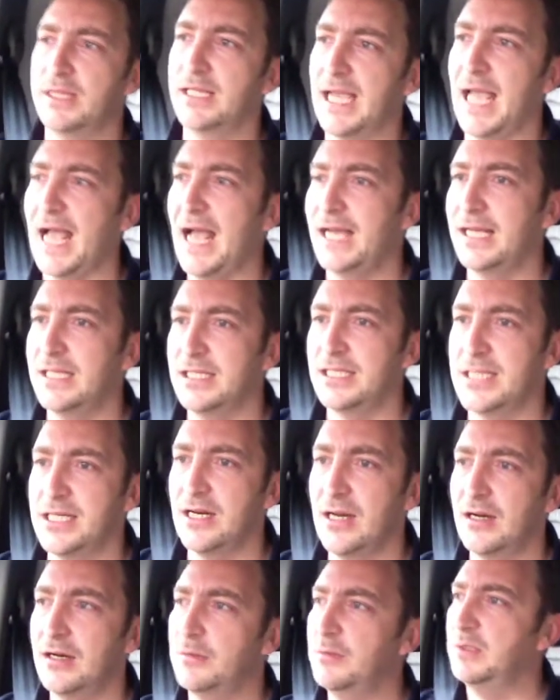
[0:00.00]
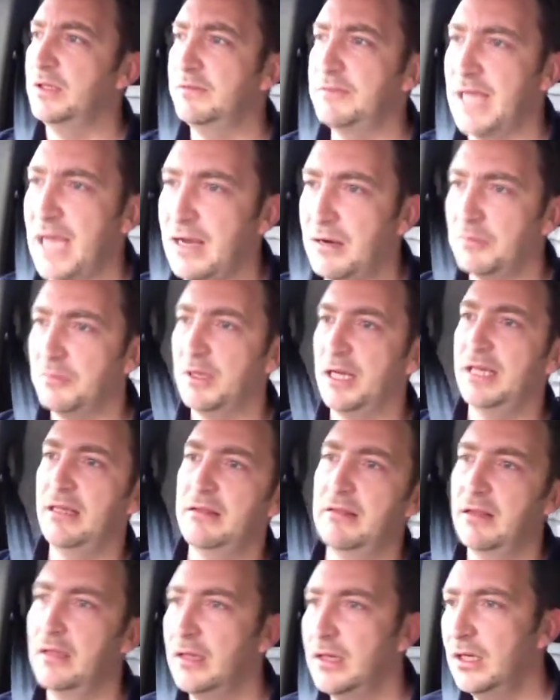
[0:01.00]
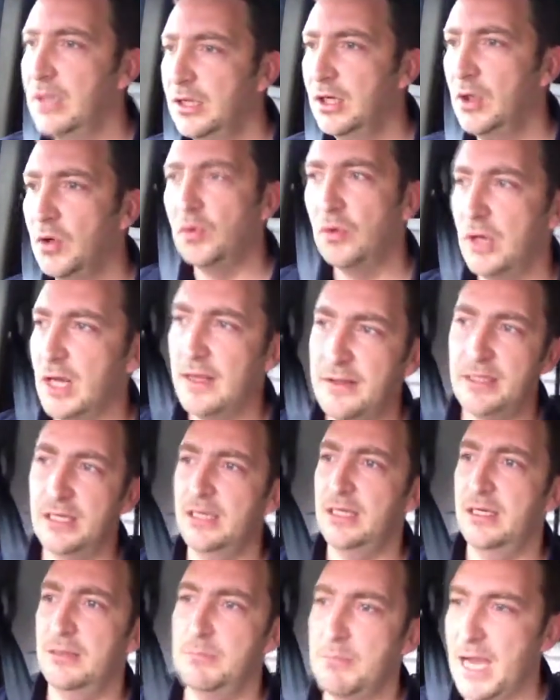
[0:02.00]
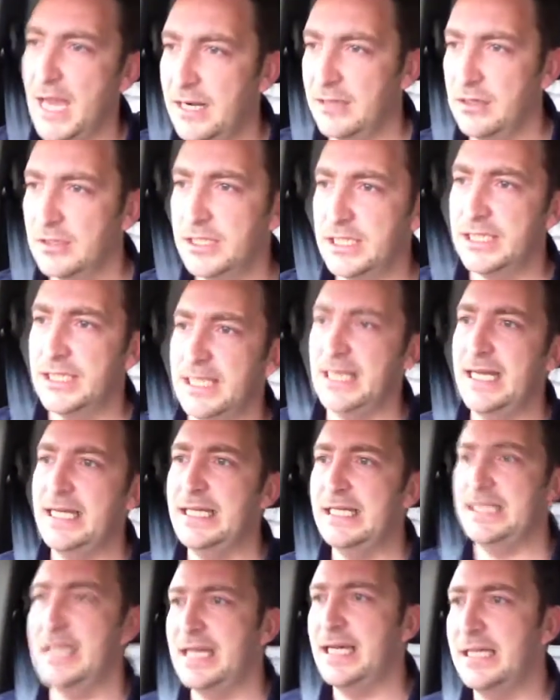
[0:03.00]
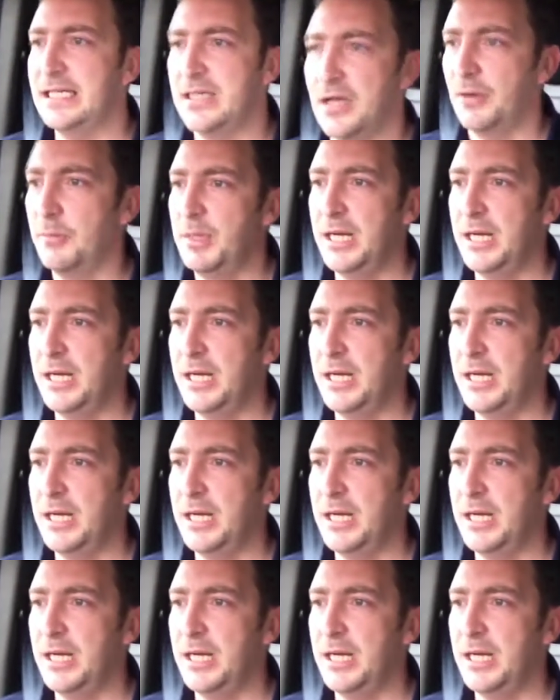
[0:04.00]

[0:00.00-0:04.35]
cancer, we've dealt with all other manner of diseases. I